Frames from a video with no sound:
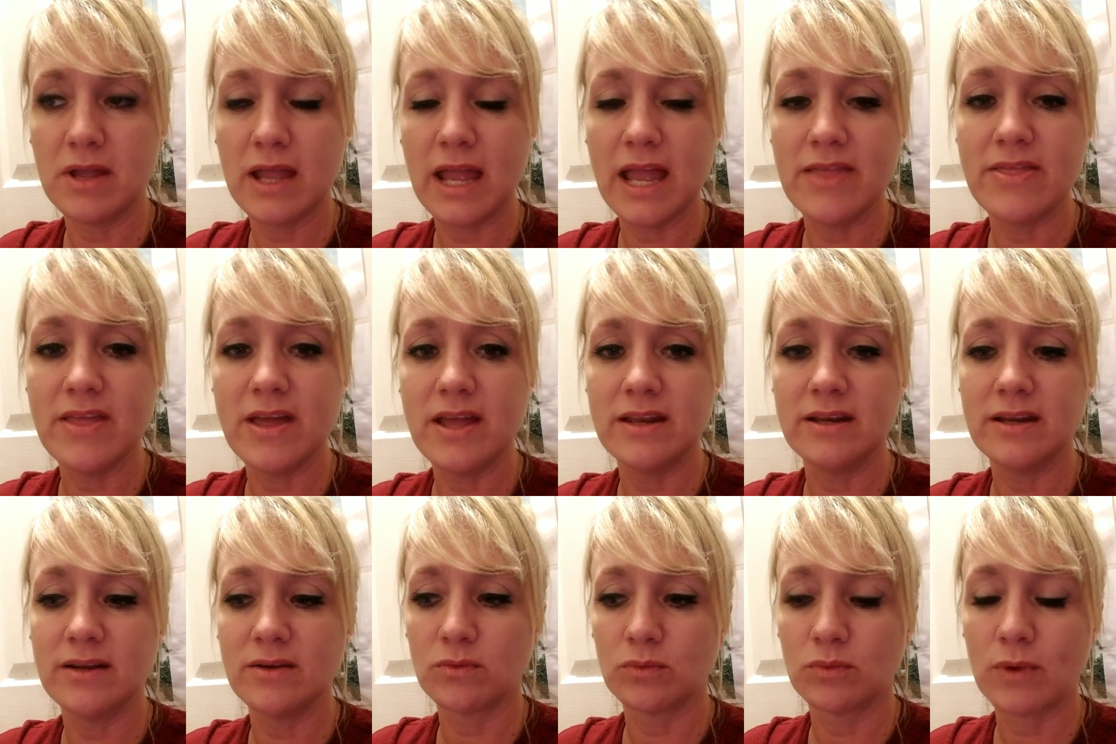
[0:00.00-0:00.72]
And
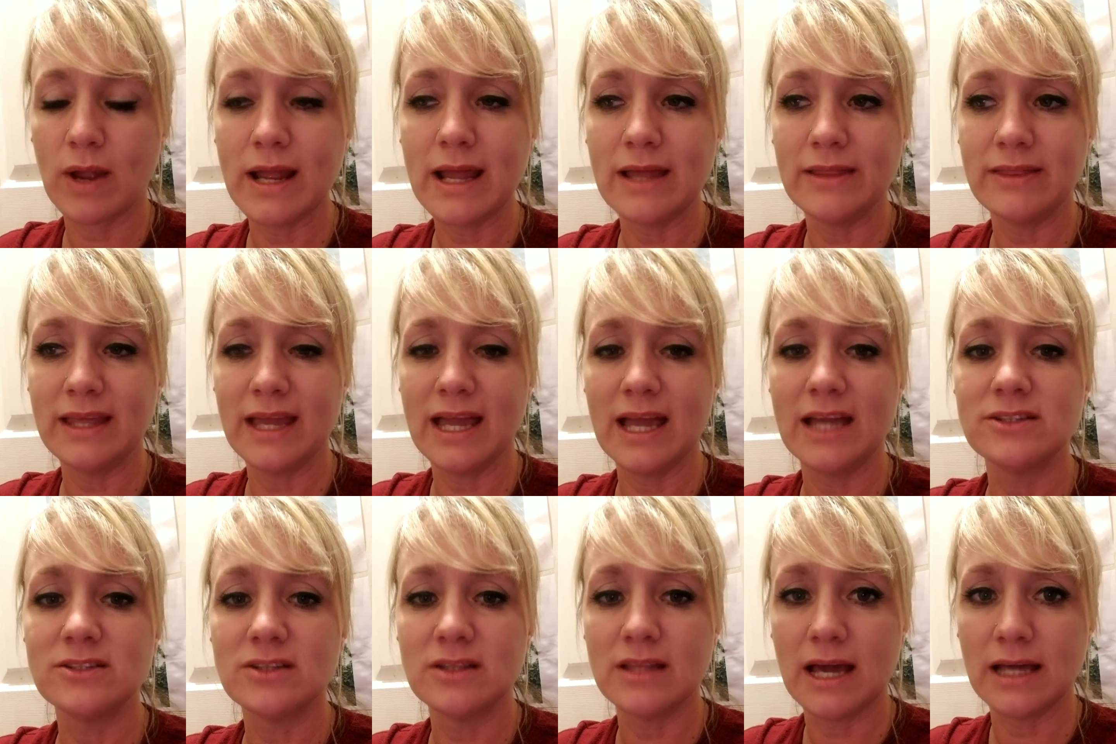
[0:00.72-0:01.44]
then right at the
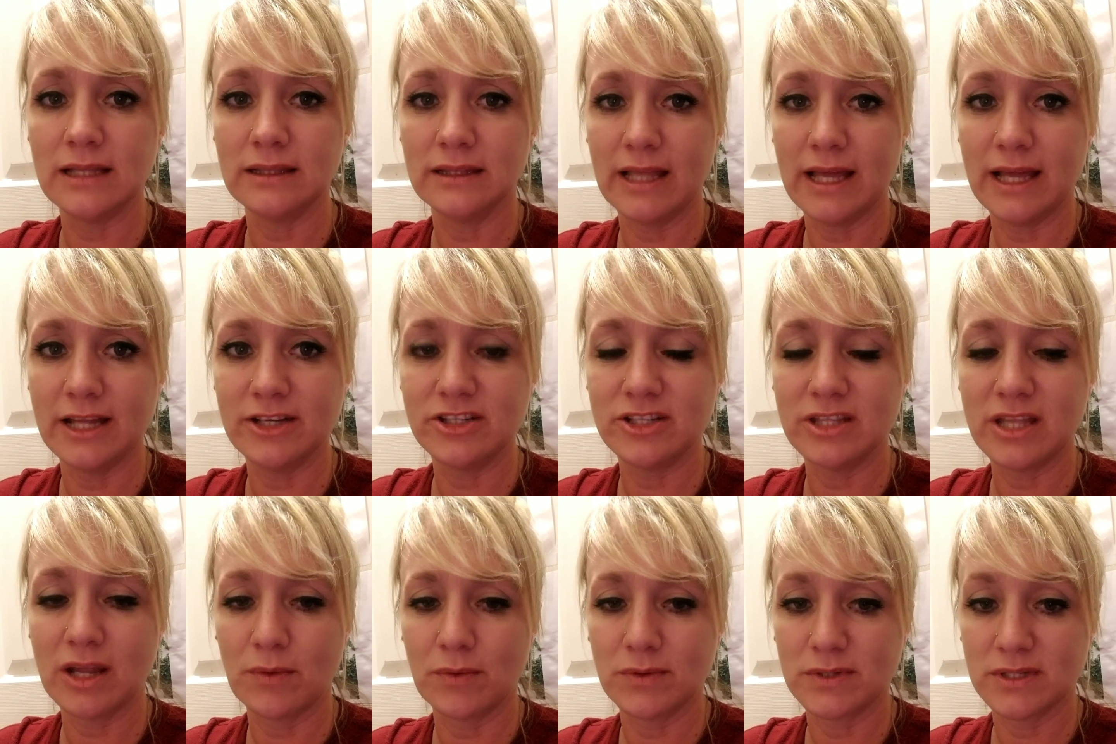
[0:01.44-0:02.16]
edge of that ledge,
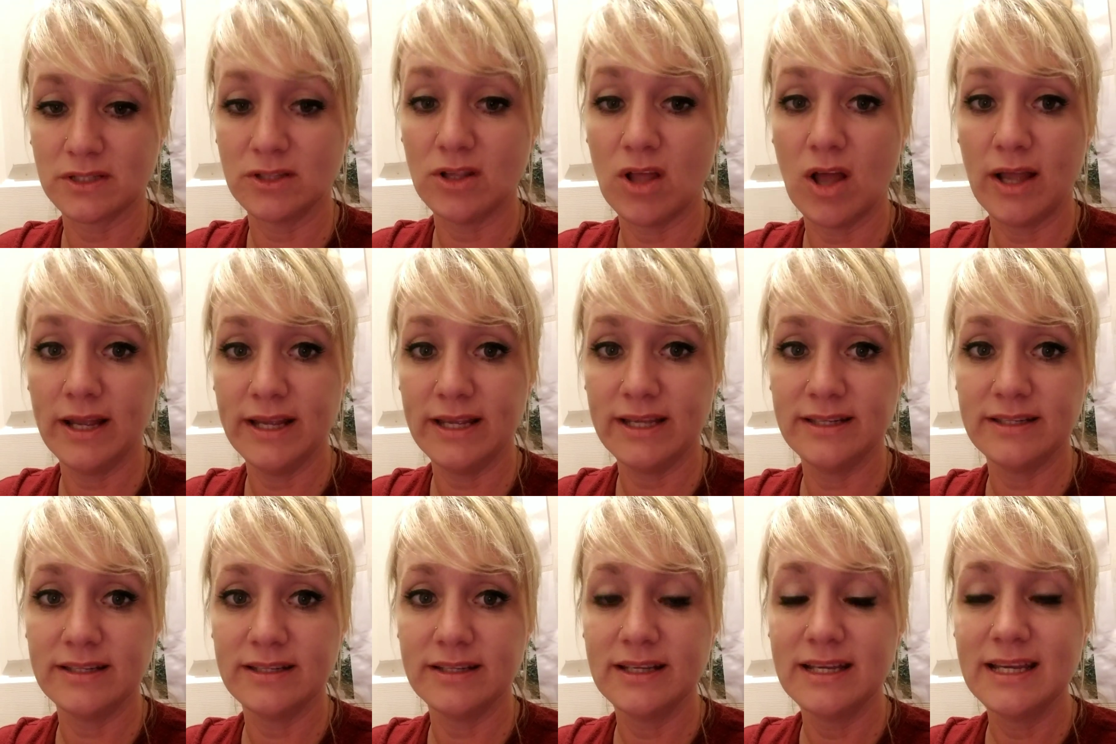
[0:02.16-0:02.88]
there was a
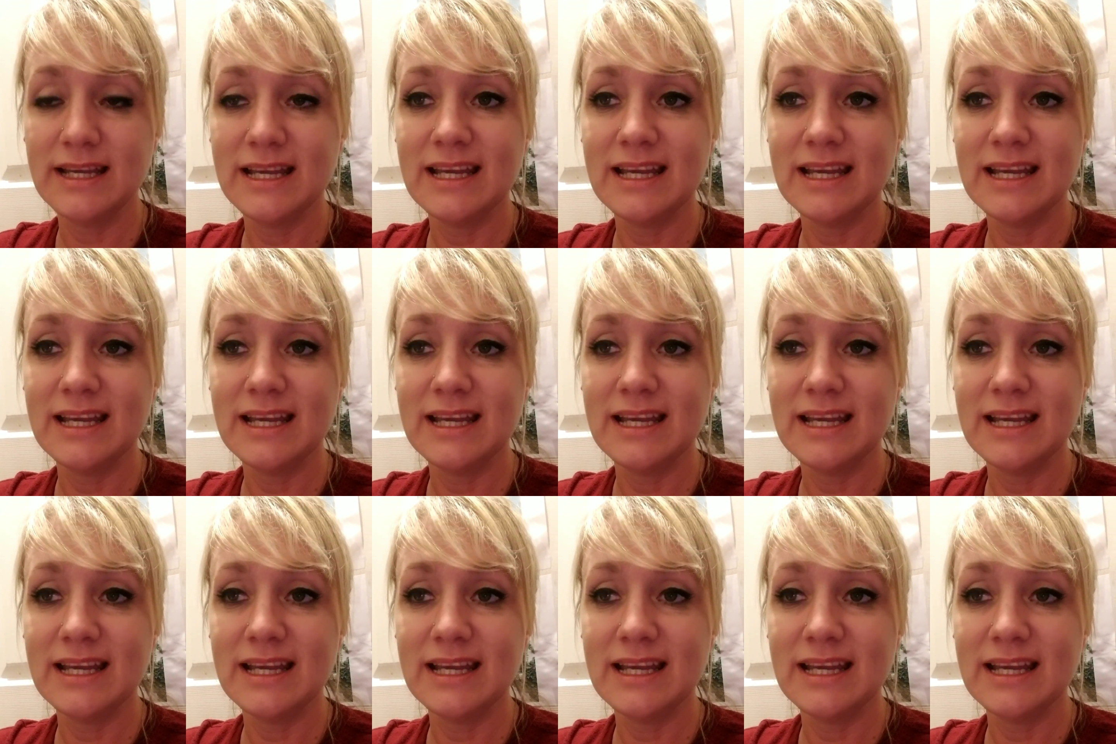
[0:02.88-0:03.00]
lion.